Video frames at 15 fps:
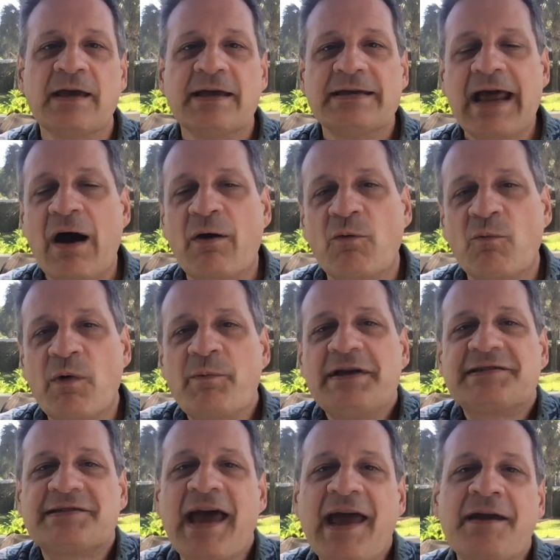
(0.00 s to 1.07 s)
Now, when we
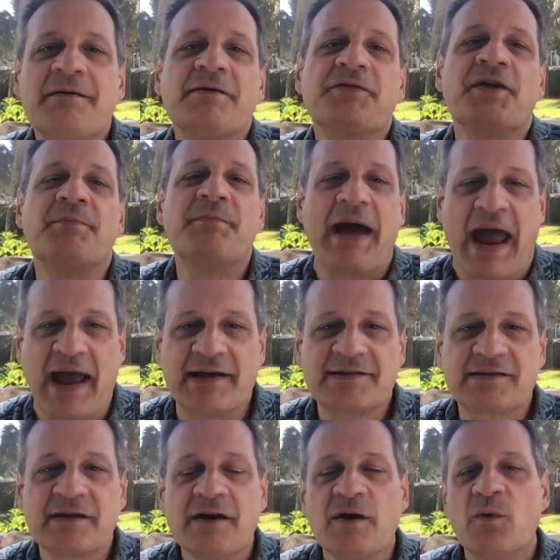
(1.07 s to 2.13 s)
say the
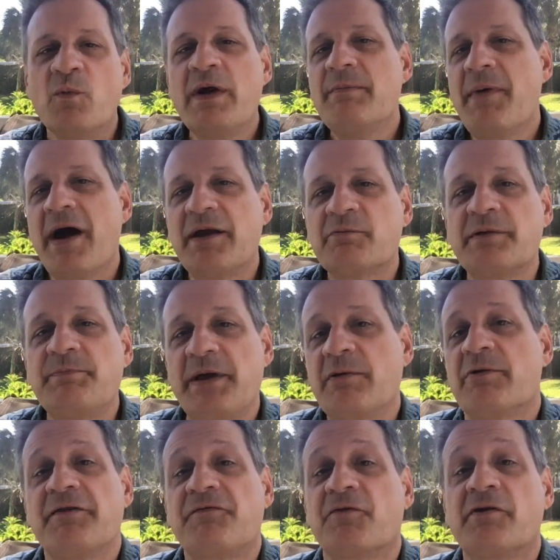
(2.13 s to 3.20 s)
Mass, we might be
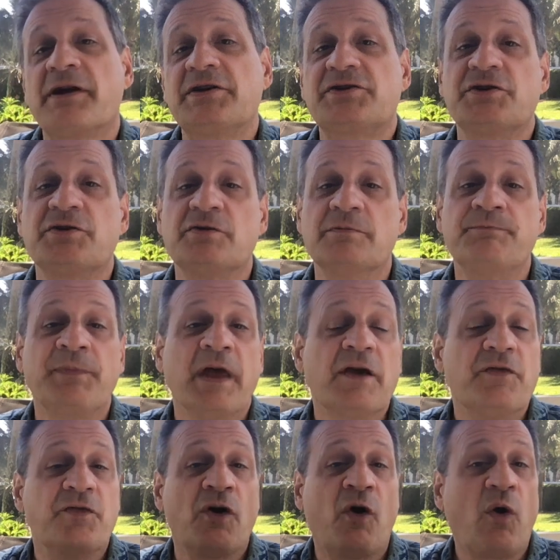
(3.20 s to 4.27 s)
referring to
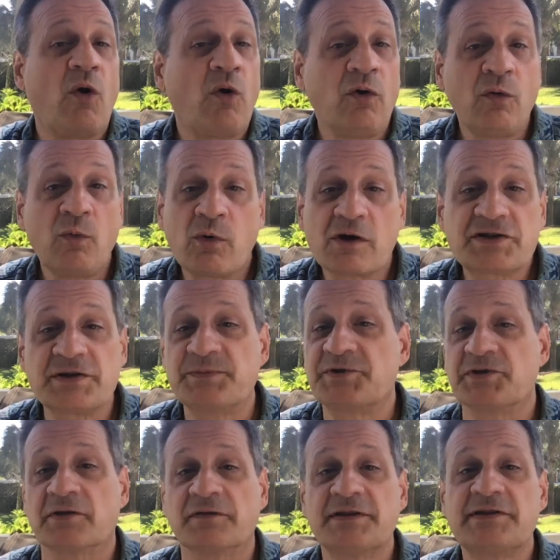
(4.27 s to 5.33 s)
the whole worship
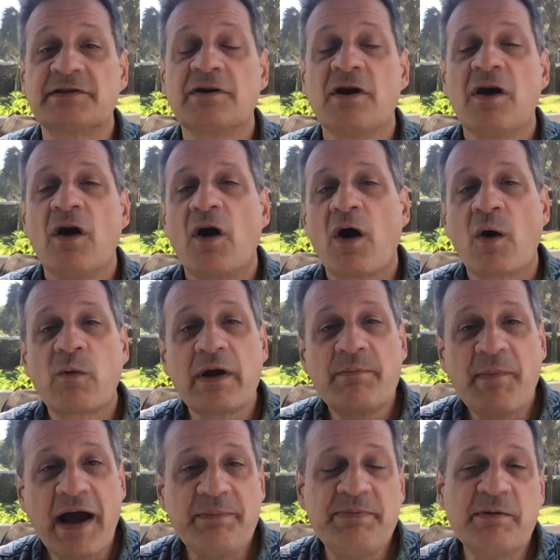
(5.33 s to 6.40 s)
service, or we
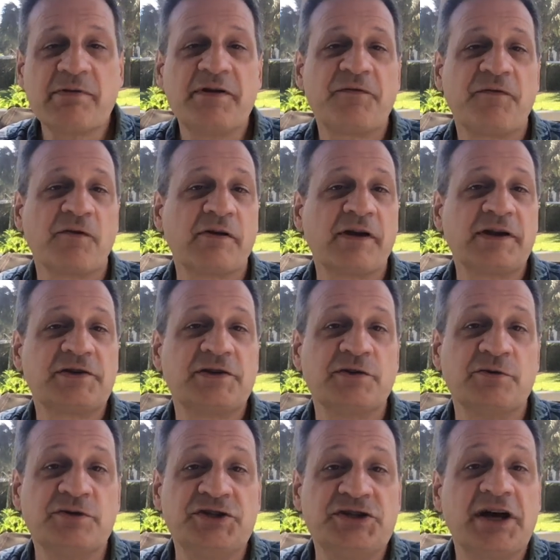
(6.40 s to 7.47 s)
might be referring
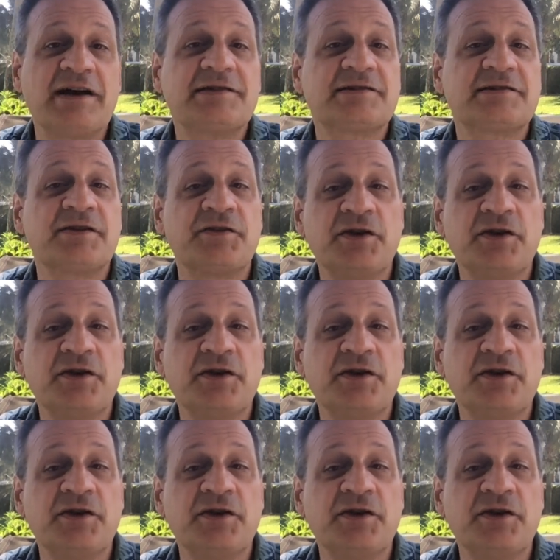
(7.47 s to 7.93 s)
to just the